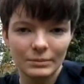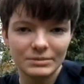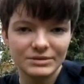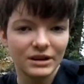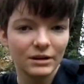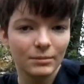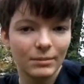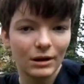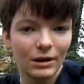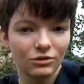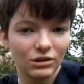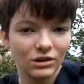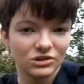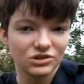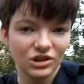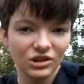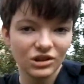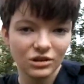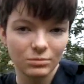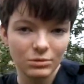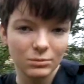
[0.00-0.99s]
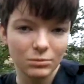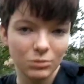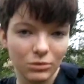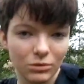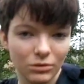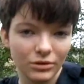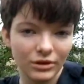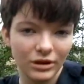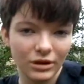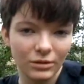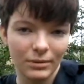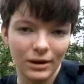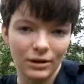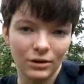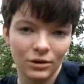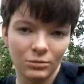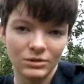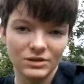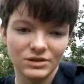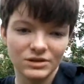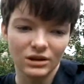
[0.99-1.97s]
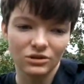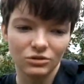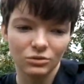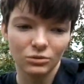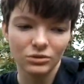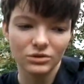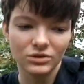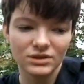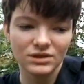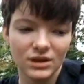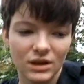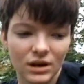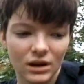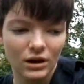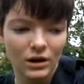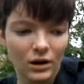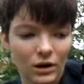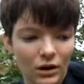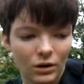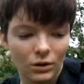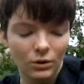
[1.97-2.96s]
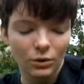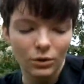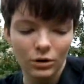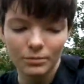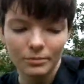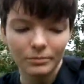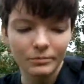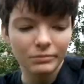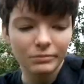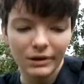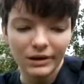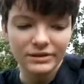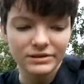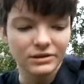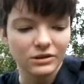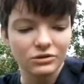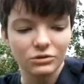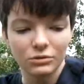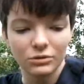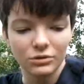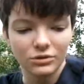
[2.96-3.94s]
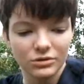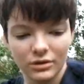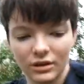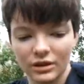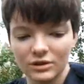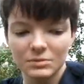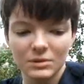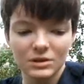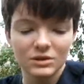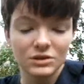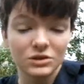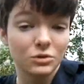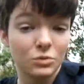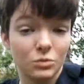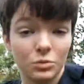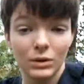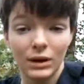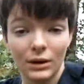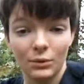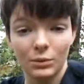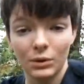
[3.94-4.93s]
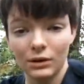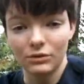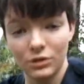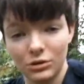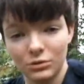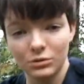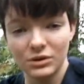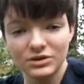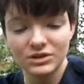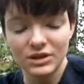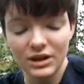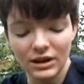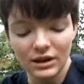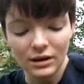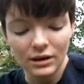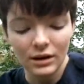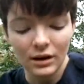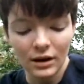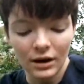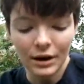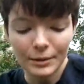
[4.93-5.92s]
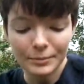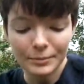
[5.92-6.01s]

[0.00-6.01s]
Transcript: upset about transgender people than about homosexuals, or bisexuals, or lesbians, or whatever you want to say.